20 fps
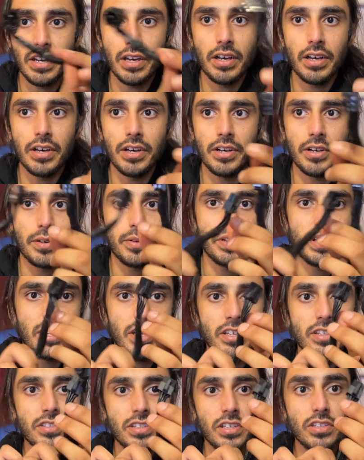uh,
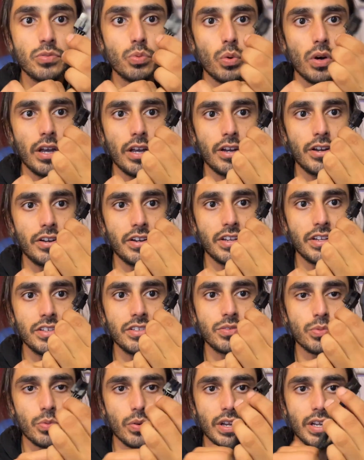this wire
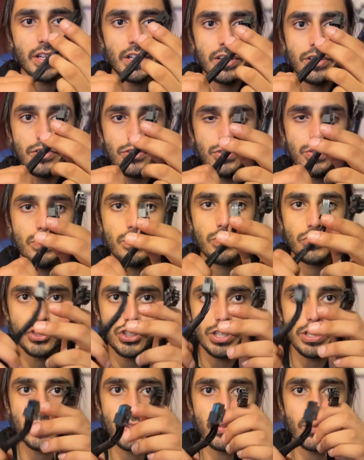is rated
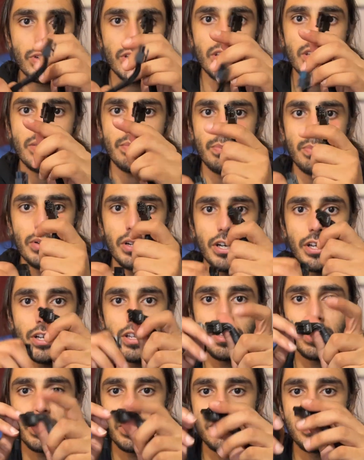G3,
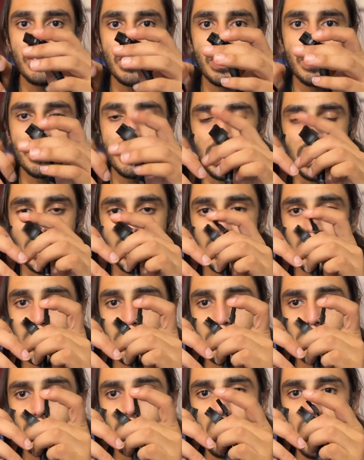but this is
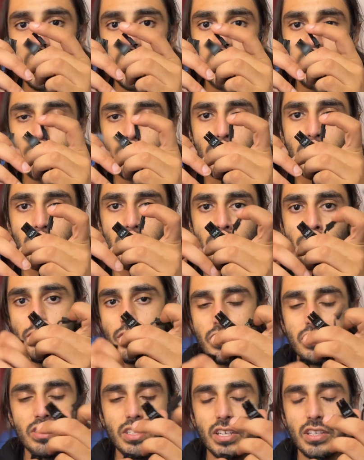a eight pin to
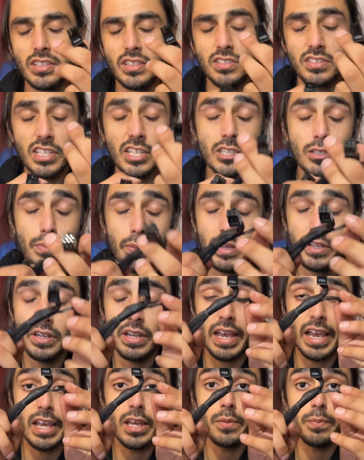six, six pin to
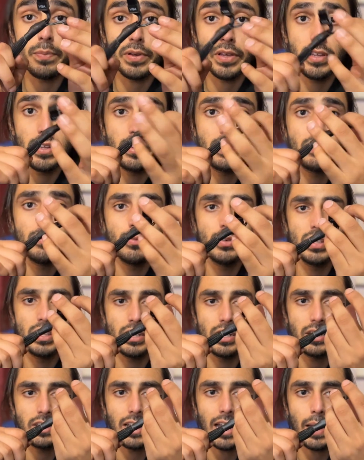eight pin with
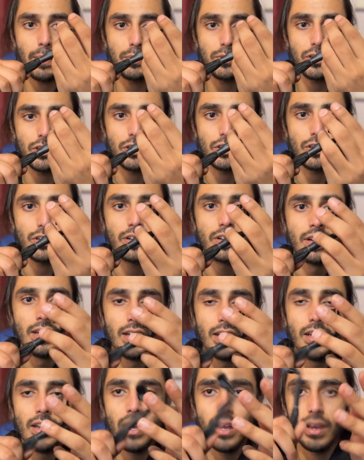an adapter.
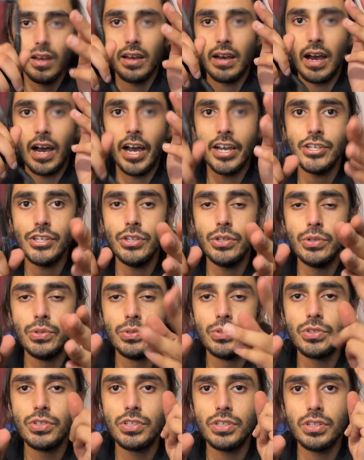I
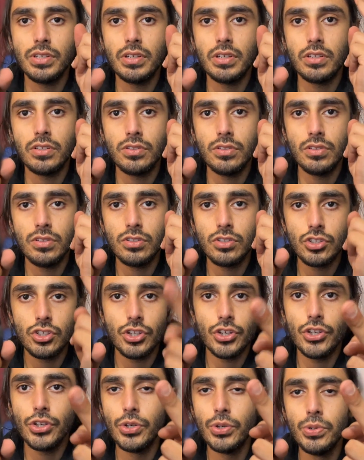used
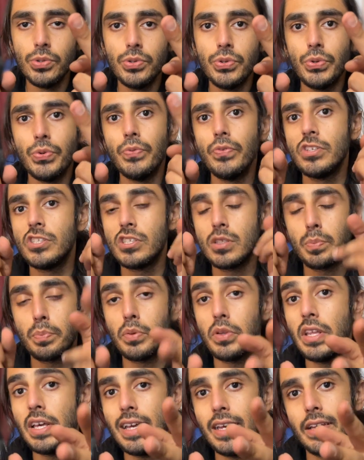two
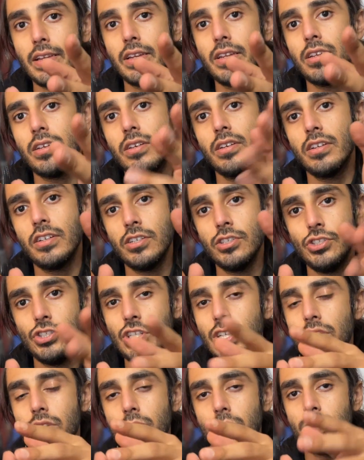split
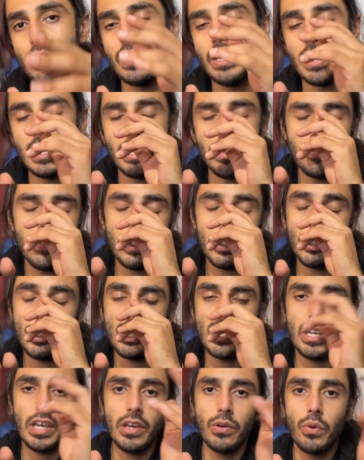G3
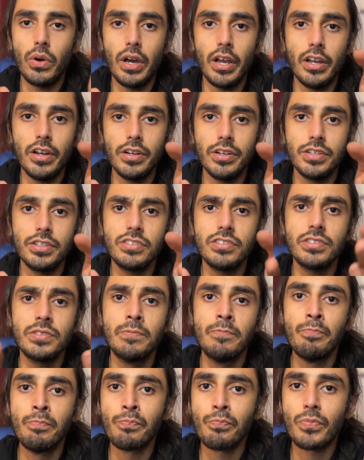EVGA wires
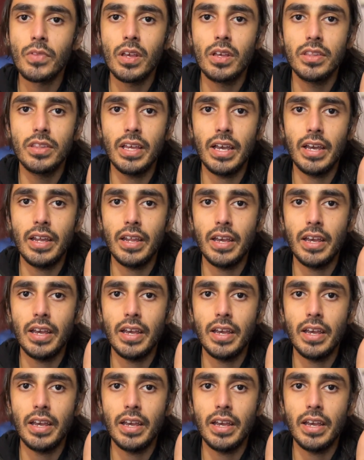that